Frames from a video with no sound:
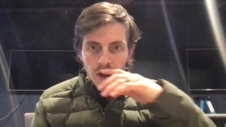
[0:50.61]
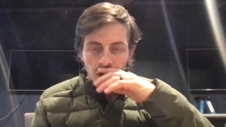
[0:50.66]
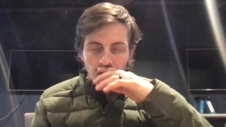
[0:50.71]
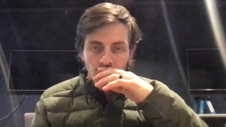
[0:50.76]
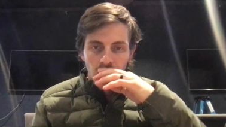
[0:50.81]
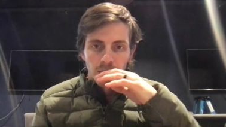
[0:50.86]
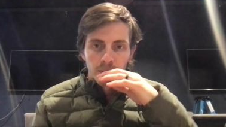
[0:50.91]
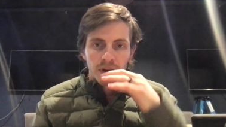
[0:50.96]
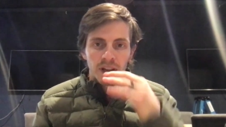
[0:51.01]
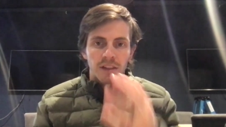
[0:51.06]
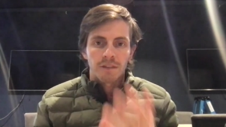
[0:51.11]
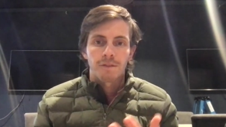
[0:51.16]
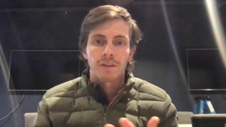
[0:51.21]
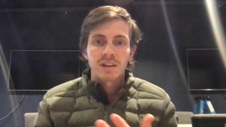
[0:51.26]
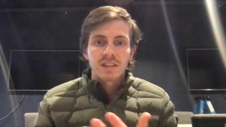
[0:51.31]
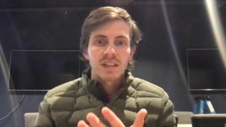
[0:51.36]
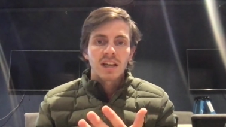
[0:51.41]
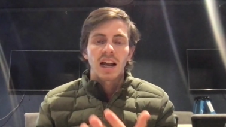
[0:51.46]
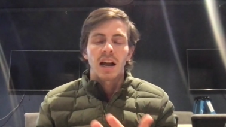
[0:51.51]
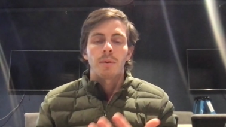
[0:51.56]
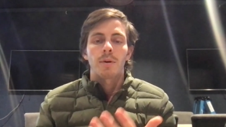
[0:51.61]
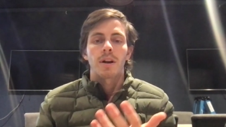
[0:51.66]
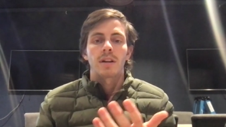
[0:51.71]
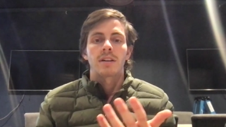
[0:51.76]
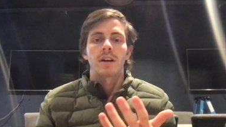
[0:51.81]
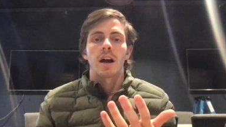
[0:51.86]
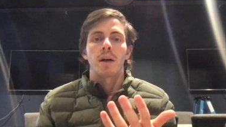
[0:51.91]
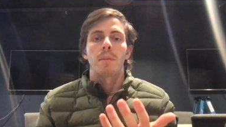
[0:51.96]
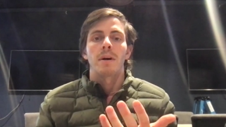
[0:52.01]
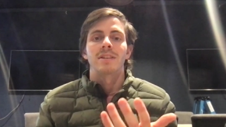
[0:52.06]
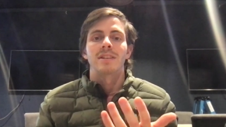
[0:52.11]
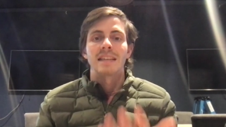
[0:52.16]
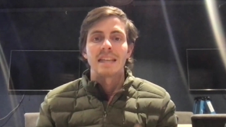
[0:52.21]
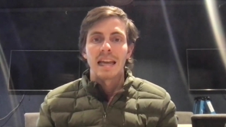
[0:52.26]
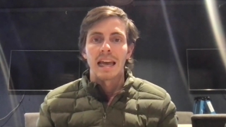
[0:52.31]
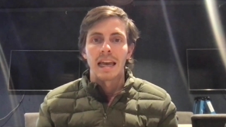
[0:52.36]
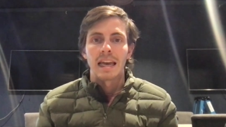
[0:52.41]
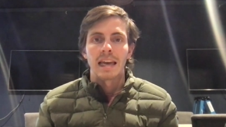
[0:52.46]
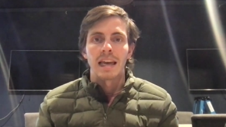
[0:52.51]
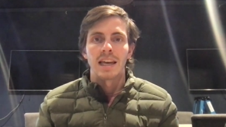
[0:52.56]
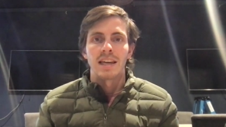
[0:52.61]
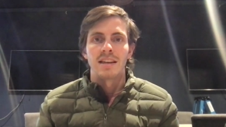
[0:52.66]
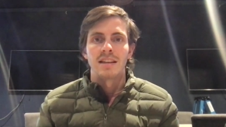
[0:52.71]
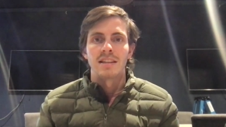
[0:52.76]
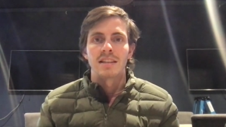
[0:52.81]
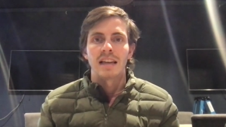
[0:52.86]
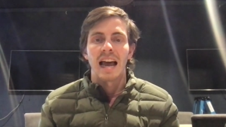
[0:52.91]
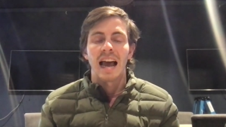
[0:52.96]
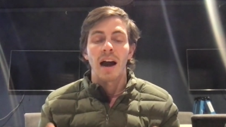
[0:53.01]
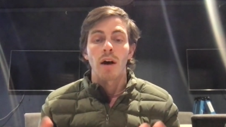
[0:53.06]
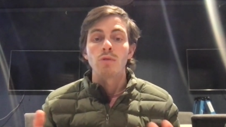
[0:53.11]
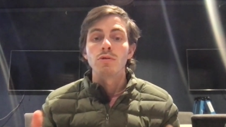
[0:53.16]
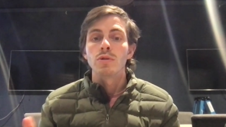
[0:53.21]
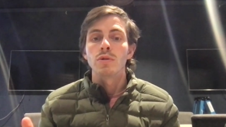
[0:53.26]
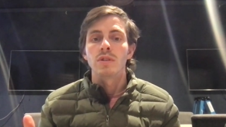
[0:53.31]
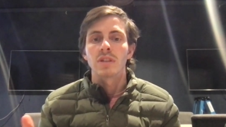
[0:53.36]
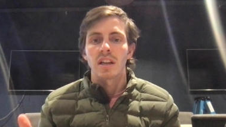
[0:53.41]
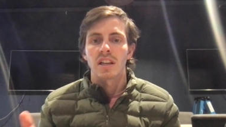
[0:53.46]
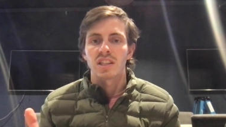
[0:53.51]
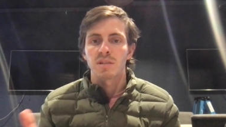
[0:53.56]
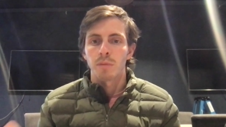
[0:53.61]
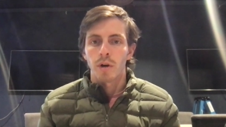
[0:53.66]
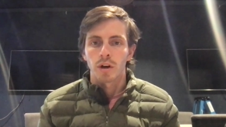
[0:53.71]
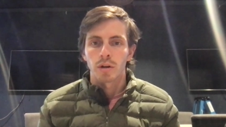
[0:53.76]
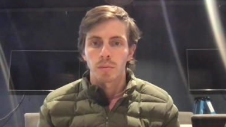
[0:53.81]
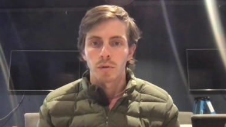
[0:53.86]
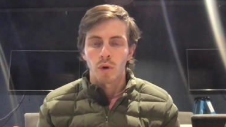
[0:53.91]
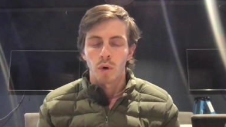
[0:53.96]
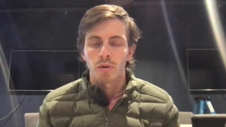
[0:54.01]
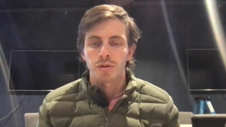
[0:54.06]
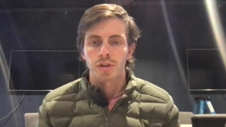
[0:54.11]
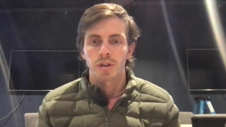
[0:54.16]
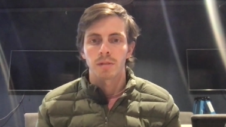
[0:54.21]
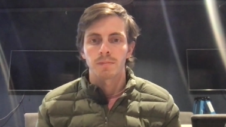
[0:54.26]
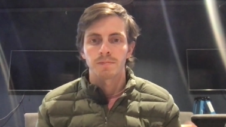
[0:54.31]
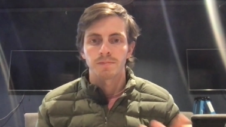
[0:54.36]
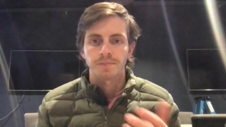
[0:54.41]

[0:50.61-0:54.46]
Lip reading: But the first thing I want to talk about today is how to set a small group culture.